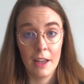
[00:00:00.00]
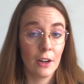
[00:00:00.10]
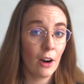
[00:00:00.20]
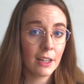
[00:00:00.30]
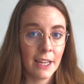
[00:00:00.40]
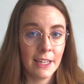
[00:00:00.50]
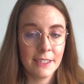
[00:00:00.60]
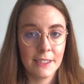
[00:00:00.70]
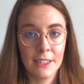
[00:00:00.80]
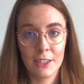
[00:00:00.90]
In our
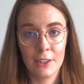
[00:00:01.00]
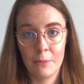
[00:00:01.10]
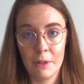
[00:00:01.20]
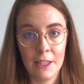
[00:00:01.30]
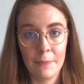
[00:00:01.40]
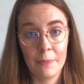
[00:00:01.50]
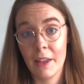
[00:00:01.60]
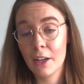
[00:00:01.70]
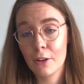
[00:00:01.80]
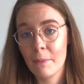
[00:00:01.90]
case, this could be
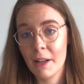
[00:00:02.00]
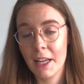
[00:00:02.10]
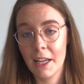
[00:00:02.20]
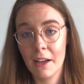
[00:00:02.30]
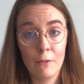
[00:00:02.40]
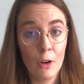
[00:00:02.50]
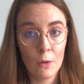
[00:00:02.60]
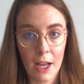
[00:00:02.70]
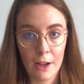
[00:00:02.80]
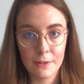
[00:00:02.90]
incrementing a
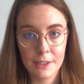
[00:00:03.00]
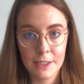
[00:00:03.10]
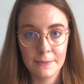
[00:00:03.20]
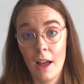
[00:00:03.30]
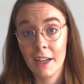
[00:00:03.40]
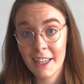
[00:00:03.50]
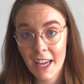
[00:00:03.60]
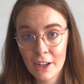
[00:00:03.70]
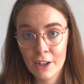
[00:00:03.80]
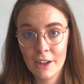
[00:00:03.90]
vote count, a
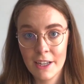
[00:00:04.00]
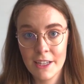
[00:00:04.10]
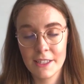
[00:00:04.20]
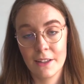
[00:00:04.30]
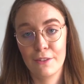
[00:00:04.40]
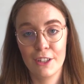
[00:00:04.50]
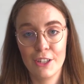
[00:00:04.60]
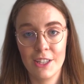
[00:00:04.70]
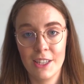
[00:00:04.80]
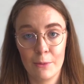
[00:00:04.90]
getter is a
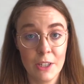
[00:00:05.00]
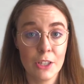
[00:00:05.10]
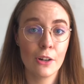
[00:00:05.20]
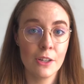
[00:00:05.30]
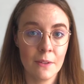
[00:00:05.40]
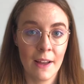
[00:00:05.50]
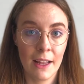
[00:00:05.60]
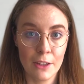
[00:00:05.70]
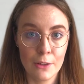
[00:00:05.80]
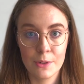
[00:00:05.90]
function that returns a
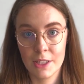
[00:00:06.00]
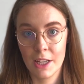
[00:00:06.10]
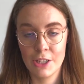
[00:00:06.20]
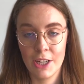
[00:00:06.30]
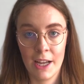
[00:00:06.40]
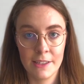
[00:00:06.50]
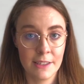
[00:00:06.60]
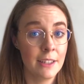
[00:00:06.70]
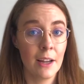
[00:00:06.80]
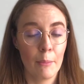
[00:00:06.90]
value, such
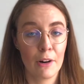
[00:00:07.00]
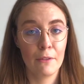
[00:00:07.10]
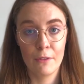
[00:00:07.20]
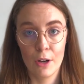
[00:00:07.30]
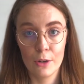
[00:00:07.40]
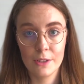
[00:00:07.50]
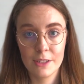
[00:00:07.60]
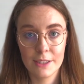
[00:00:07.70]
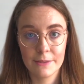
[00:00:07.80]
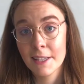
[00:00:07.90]
as the number of
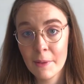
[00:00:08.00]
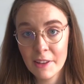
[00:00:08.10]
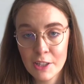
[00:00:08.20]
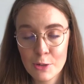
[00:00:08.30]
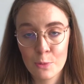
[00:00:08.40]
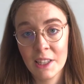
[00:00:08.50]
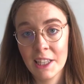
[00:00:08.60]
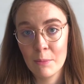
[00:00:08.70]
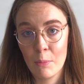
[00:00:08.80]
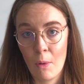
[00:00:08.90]
votes. Something that's
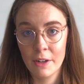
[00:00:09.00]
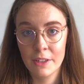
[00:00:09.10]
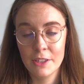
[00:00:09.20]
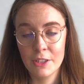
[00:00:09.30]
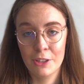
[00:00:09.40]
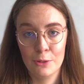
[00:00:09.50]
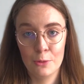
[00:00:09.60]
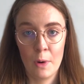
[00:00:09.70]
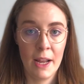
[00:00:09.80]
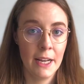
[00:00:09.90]
really important
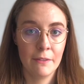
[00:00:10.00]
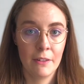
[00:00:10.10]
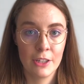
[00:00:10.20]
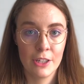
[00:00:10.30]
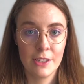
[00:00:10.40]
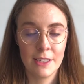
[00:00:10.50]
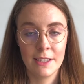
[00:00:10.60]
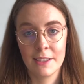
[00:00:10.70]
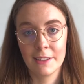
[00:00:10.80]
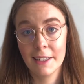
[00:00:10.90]
to writing functions
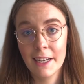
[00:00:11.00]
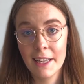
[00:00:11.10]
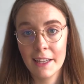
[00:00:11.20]
in Solidity